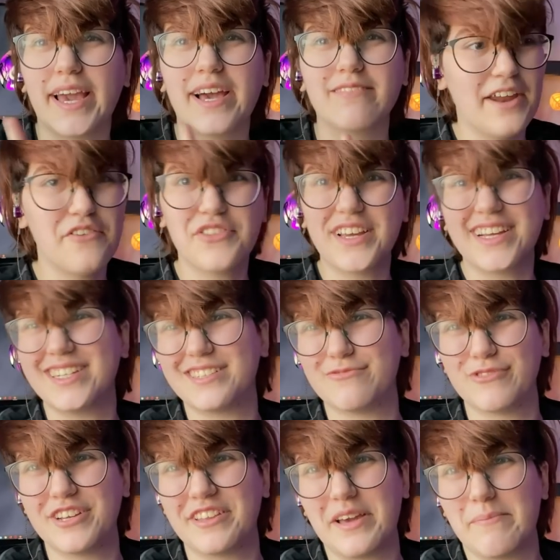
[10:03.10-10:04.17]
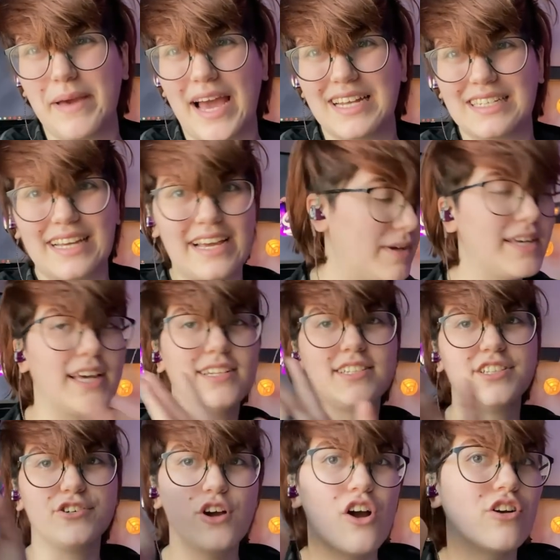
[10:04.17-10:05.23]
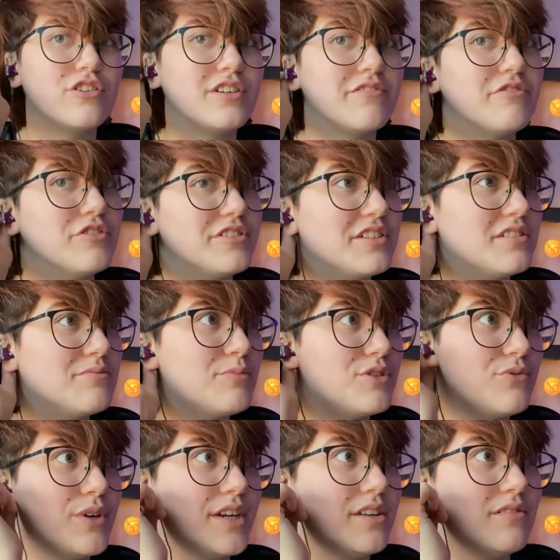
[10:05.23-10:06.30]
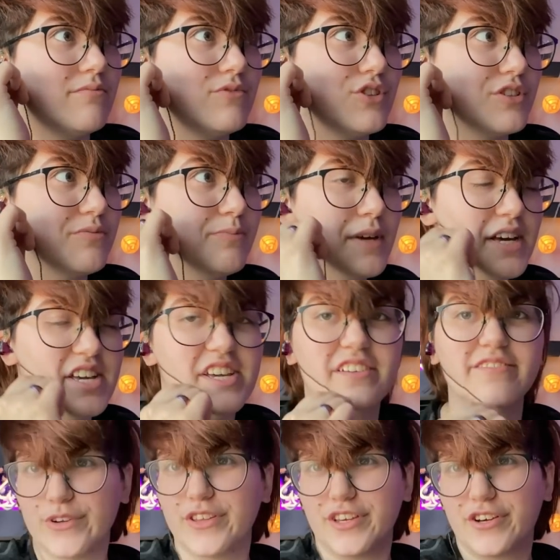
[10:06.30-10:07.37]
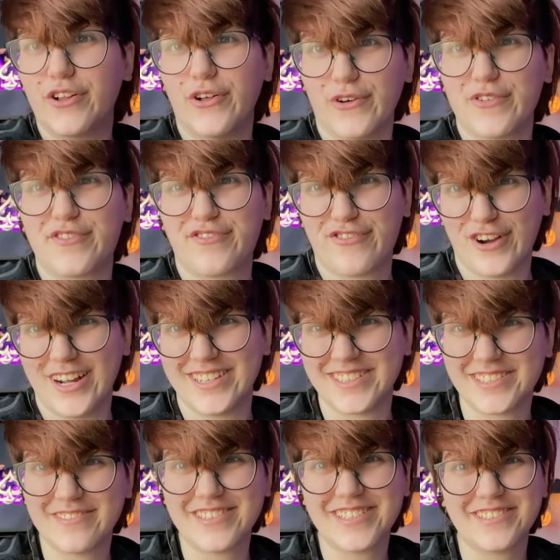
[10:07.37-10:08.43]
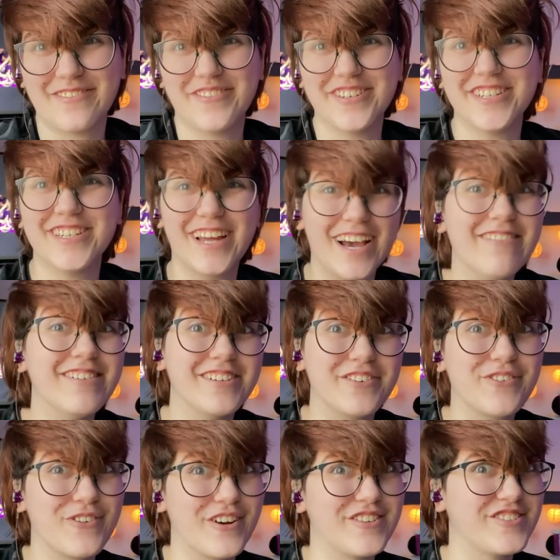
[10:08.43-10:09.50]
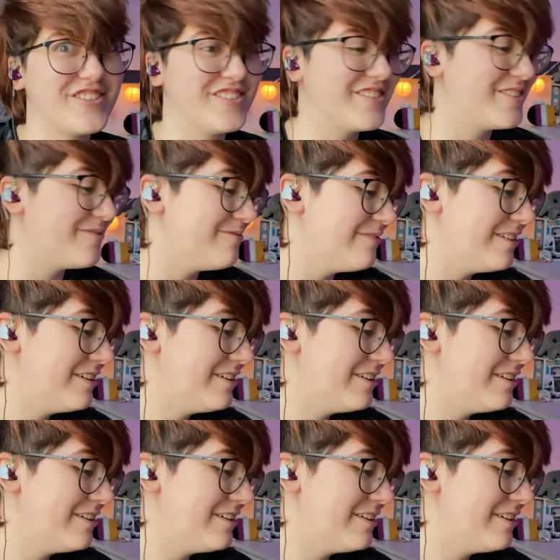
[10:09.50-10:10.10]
yeah, I don't think it's really a bad take. But yes, there are differences between just being really close friends with someone and having a crush on them.